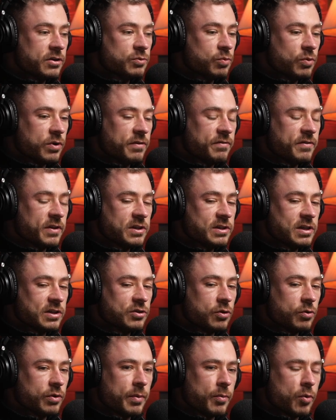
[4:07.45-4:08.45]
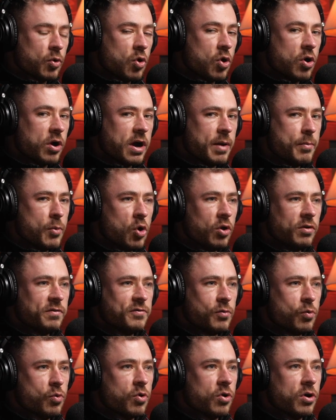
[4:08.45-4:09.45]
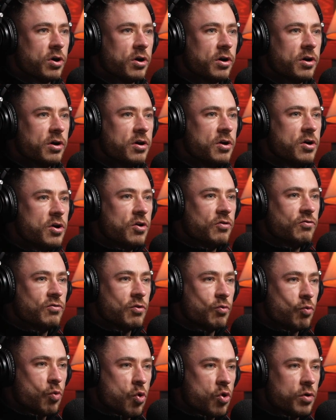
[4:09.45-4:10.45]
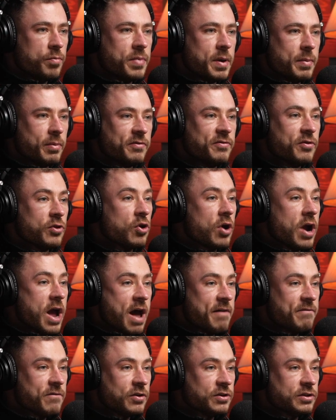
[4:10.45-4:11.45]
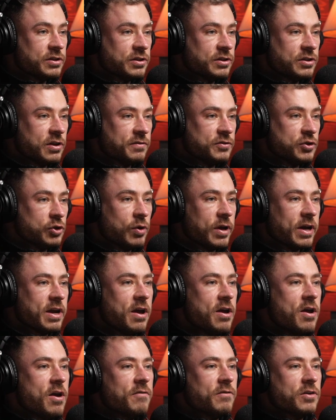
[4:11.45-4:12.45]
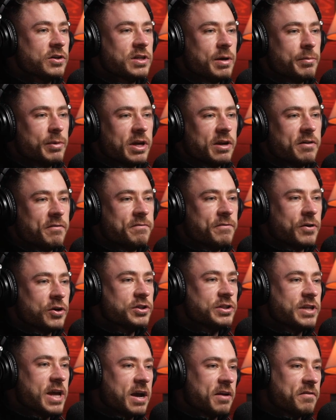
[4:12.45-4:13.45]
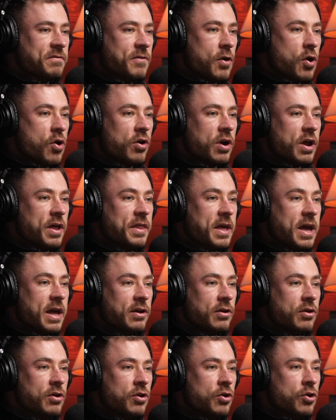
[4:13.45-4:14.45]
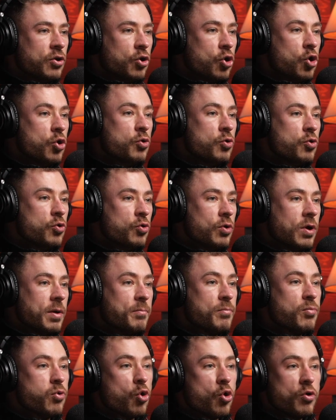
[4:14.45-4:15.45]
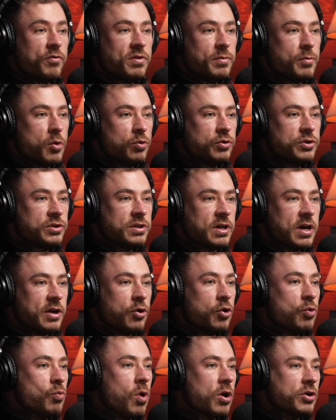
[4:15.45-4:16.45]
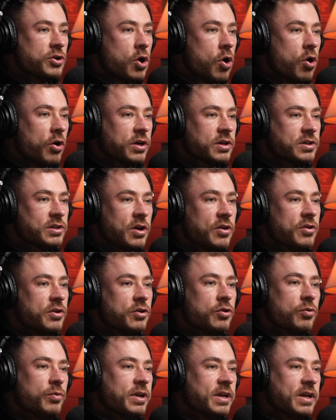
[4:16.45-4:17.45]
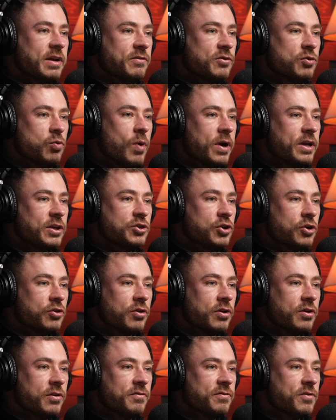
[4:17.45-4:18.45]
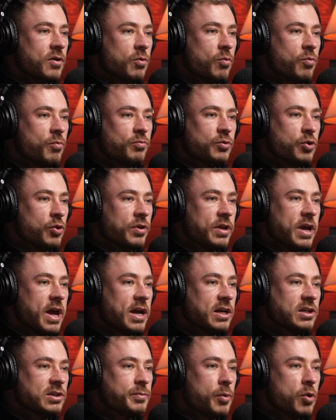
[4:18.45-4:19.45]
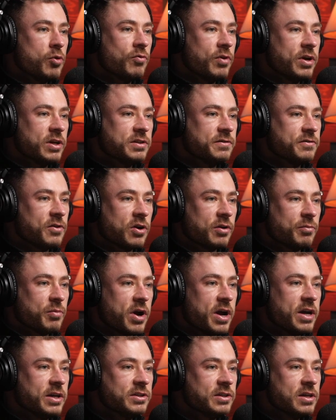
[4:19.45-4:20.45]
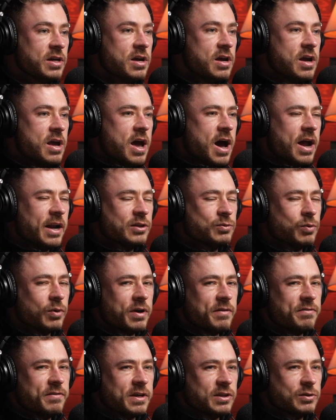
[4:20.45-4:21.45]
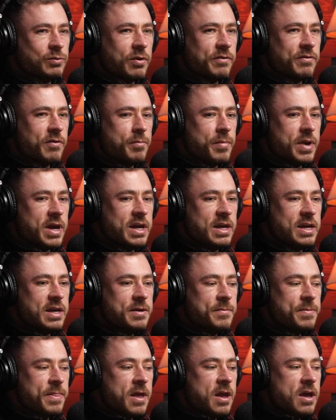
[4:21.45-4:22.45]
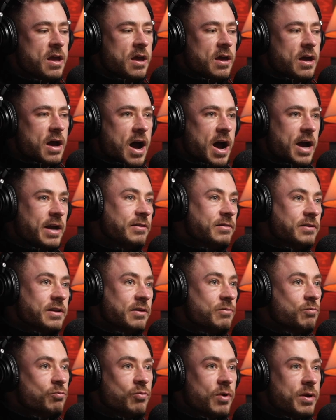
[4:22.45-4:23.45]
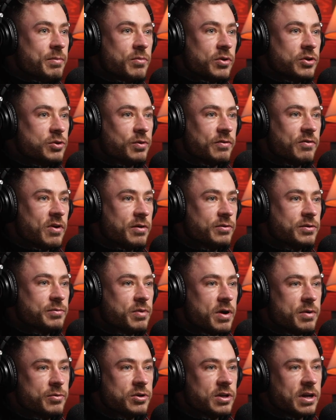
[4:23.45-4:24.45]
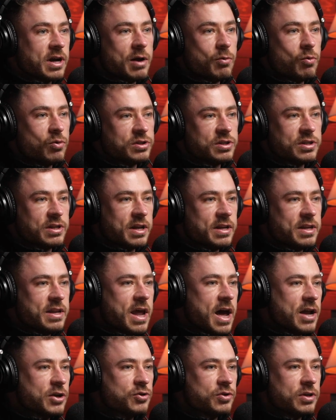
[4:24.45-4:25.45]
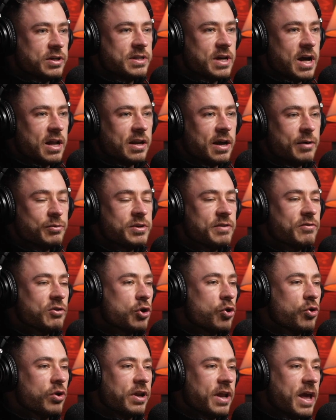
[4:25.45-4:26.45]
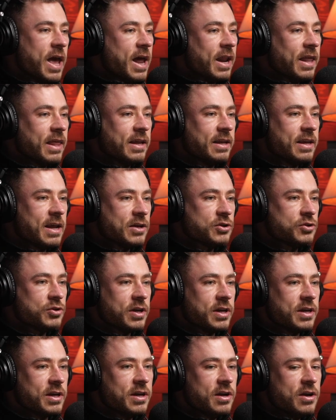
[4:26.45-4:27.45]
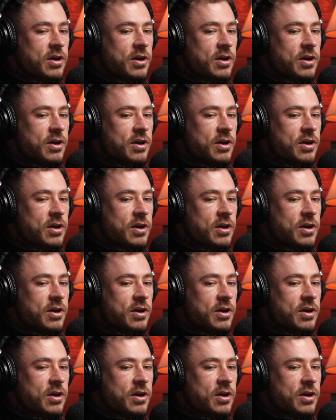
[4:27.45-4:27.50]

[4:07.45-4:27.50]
It's one of the things, like, don't get me wrong, I'm all for rewarding people for their efforts and stuff. Do you know, like, for example, like first, second, third, and then who improved the most and who worked hardest. Now, you don't need to give 20 children for doing the egg and spoon race a fucking prize. And it's one of them things where, for me, I didn't win much whenever I was in primary school. Like, I wasn't that naturally talented. I was never good at anything naturally.